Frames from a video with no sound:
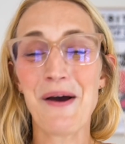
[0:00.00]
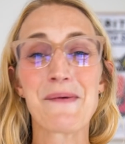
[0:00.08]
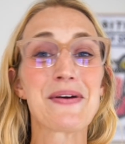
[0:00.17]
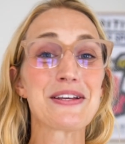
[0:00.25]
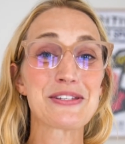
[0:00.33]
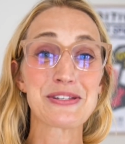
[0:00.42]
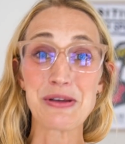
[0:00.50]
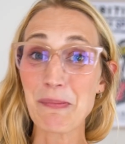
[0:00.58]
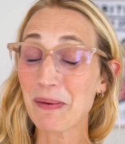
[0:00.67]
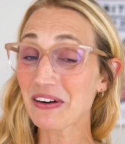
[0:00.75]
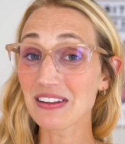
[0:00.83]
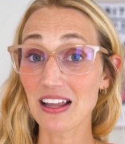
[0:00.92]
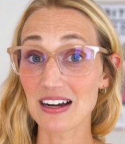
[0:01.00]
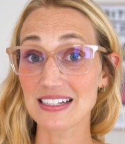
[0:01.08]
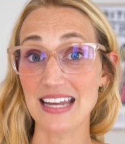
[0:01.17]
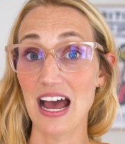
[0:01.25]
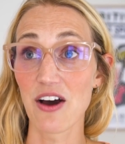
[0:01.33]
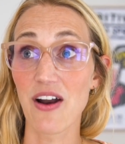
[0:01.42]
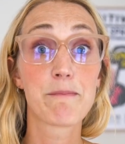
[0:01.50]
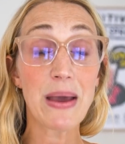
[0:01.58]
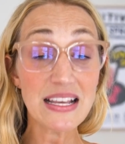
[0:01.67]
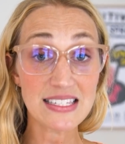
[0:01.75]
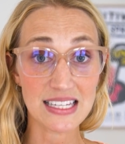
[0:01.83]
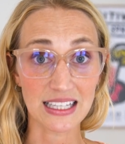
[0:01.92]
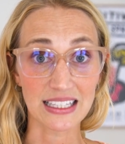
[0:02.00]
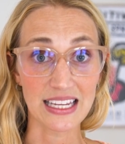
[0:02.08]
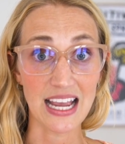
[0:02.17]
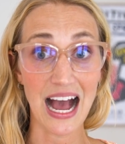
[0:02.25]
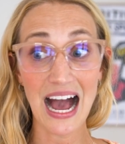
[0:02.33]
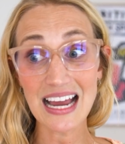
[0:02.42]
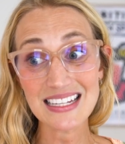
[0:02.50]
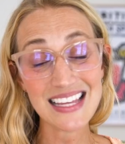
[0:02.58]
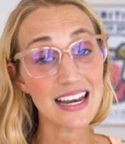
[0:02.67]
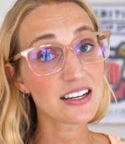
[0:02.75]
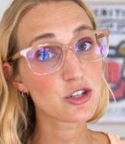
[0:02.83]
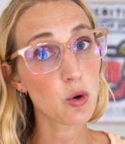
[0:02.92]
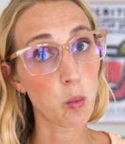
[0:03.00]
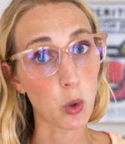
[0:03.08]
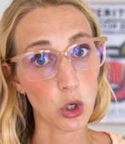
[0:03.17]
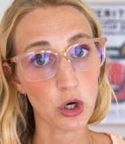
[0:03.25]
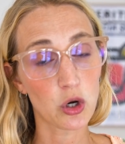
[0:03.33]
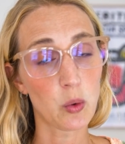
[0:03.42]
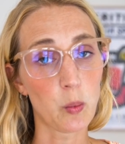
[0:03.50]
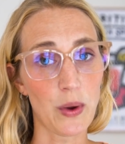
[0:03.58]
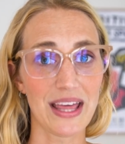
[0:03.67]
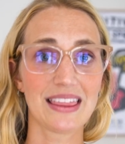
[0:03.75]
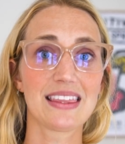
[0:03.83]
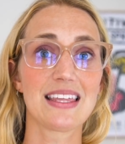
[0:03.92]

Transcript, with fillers: We super lucked out. Basically, I decided to work with